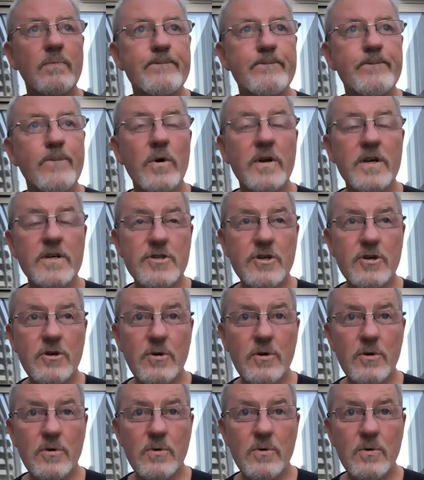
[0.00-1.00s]
what is
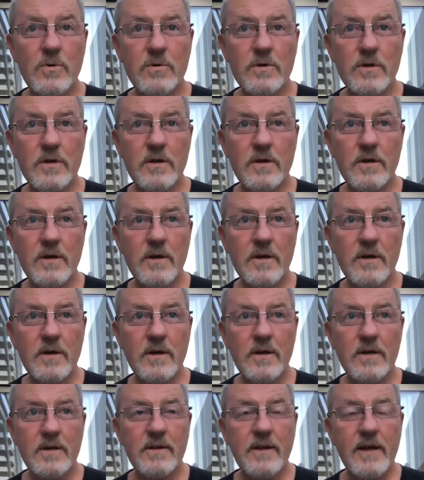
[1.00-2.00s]
called
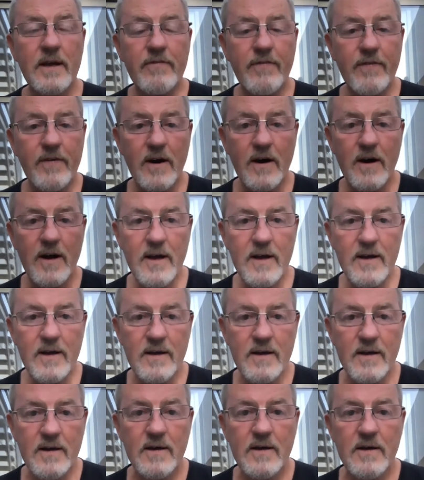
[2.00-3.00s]
DeFi,
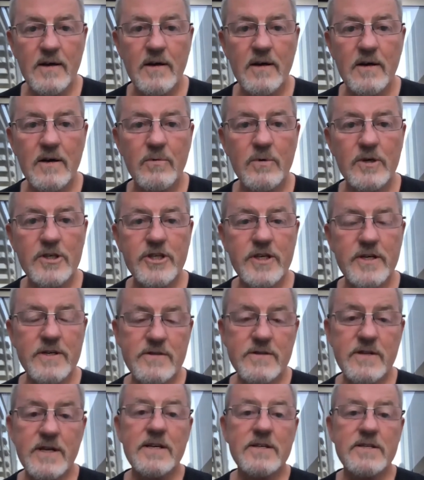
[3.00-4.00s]
which is
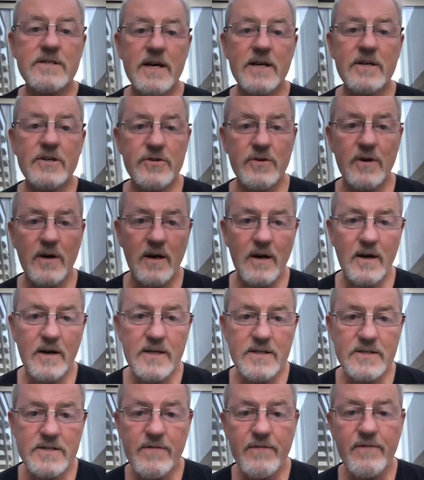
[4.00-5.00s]

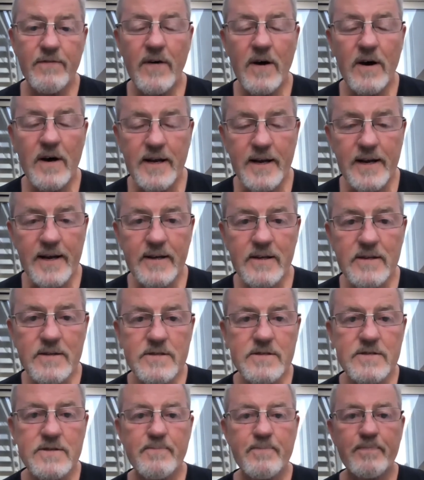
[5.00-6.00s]
decentralized
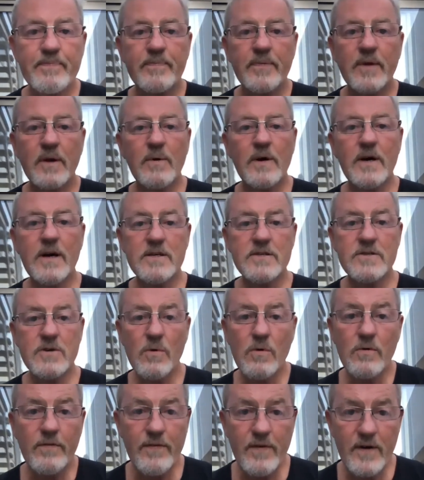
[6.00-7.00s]
finance, whereas
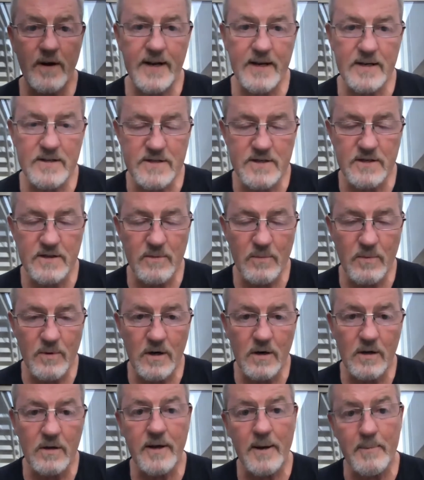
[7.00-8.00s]
all finance in the
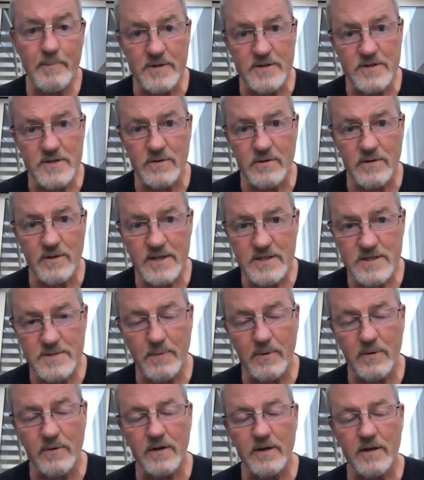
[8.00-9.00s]
world up until this
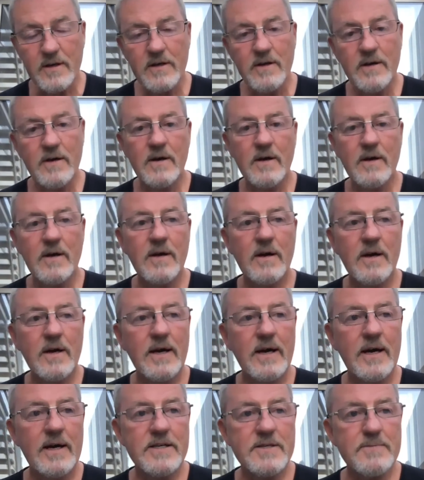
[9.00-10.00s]
point
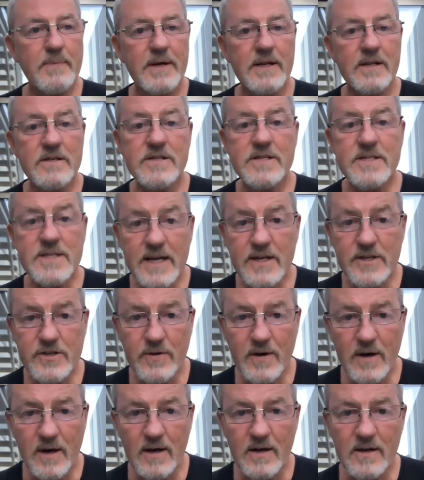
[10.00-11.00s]
has been
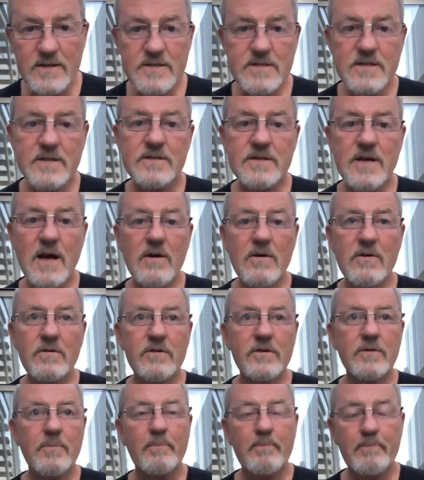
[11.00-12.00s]
centralized. It's
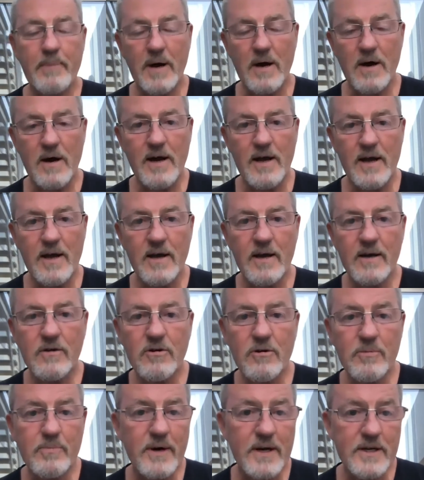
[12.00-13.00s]
owned by
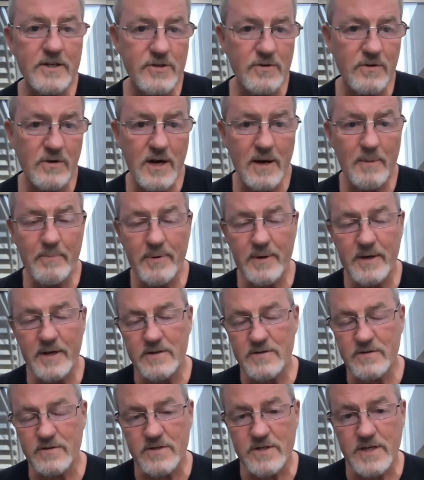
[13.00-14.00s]
corporational
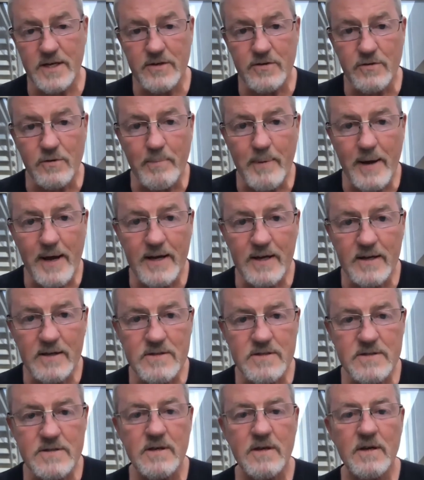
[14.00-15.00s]
companies or central
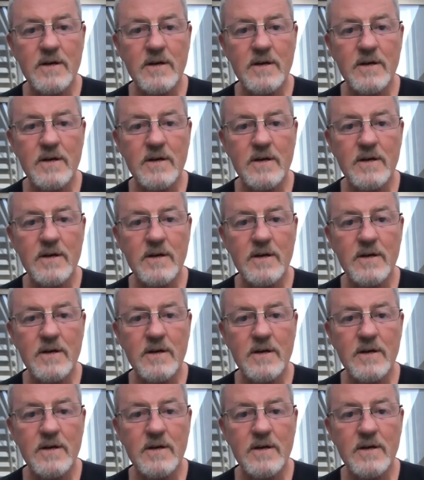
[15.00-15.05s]
banks.